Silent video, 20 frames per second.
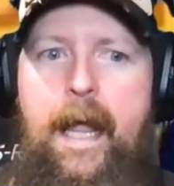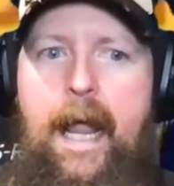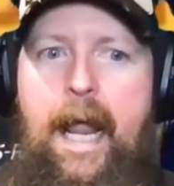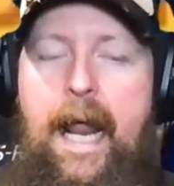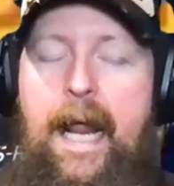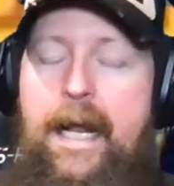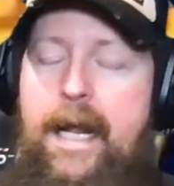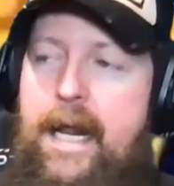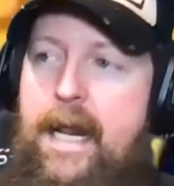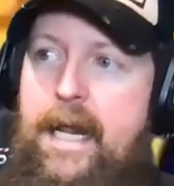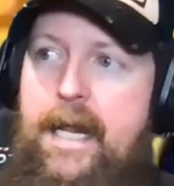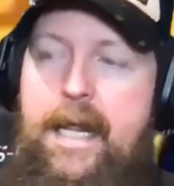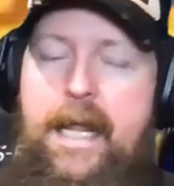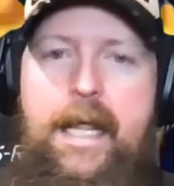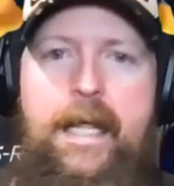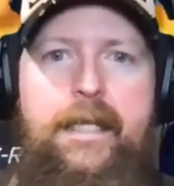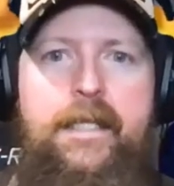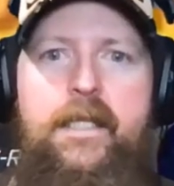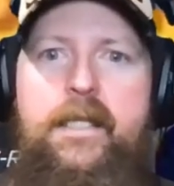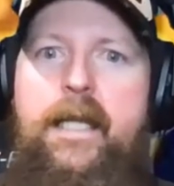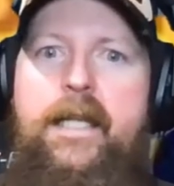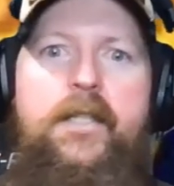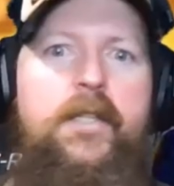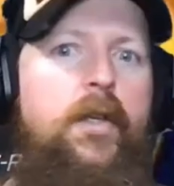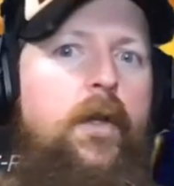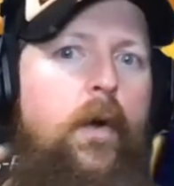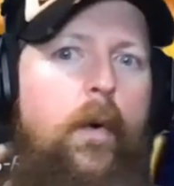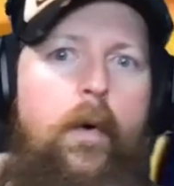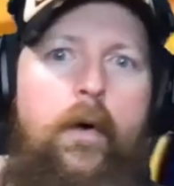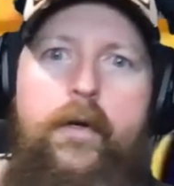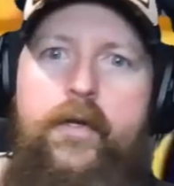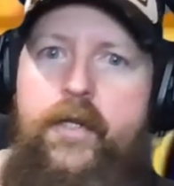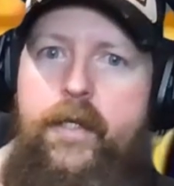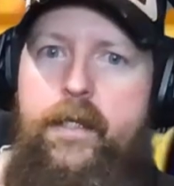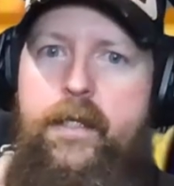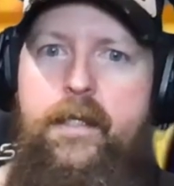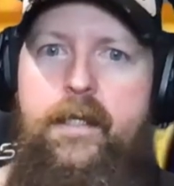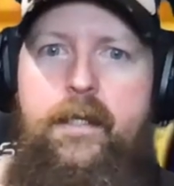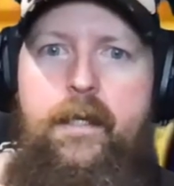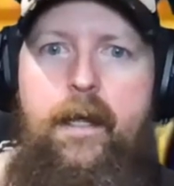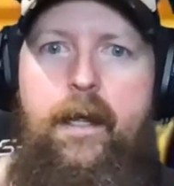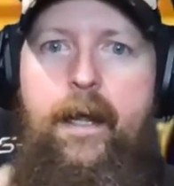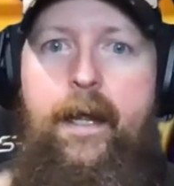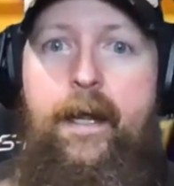Yeah. And it, it's, it's gorgeous.